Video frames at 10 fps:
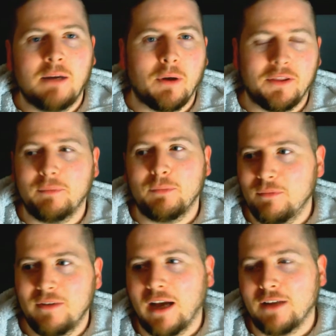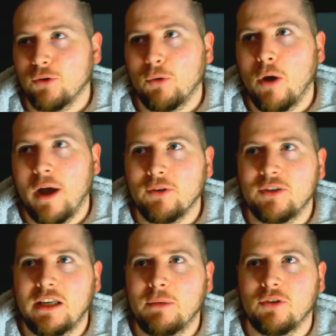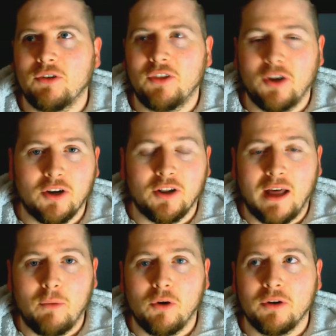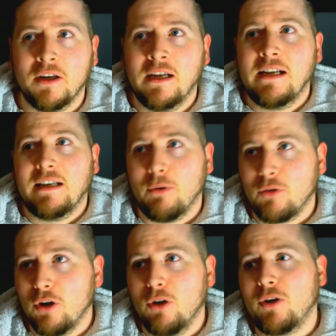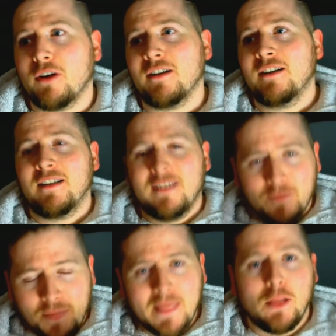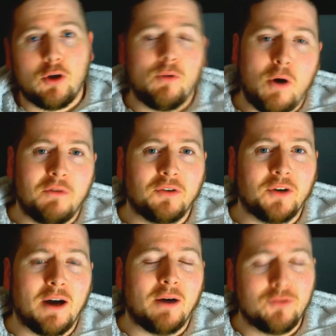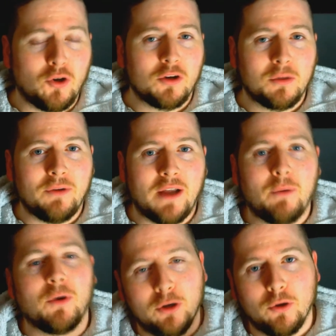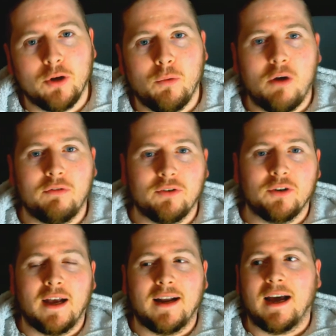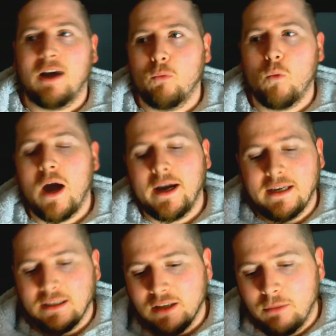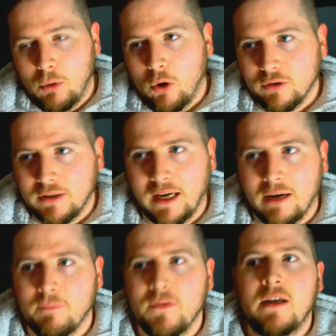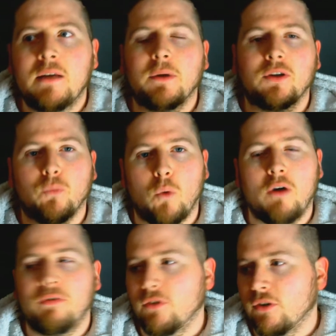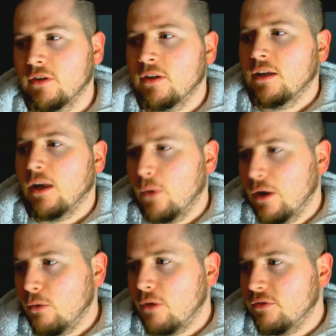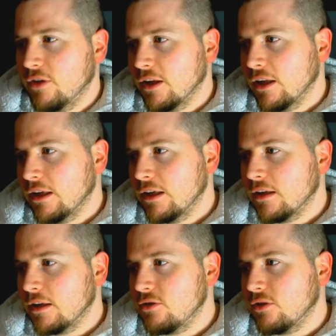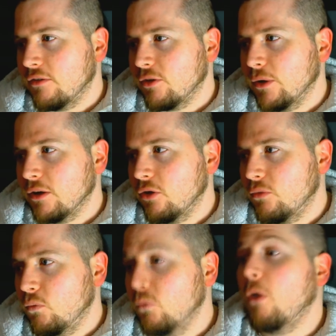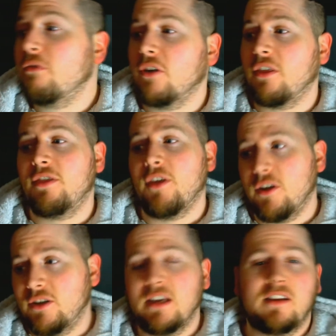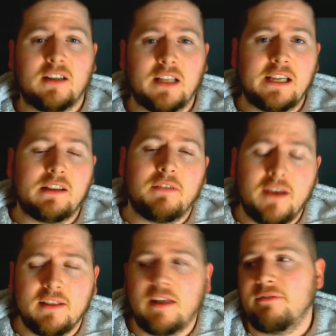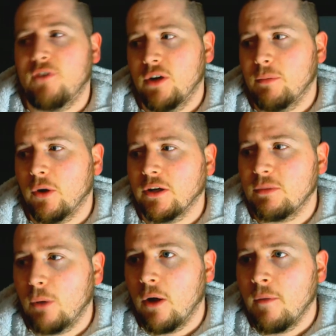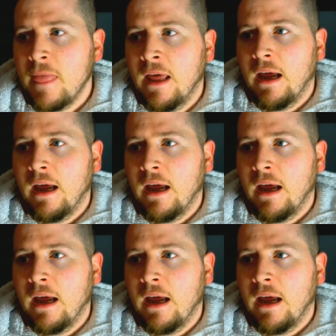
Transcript: But I don't know what else keeps us third on that one. Now we've got to look at Watford now. I've talked about that. We're going to look at Watford and why it's an important game. Because Watford, now where are Watford in the league? Let's just have a quick look. Watford are 13th in the league. They've hit that 40-point spot.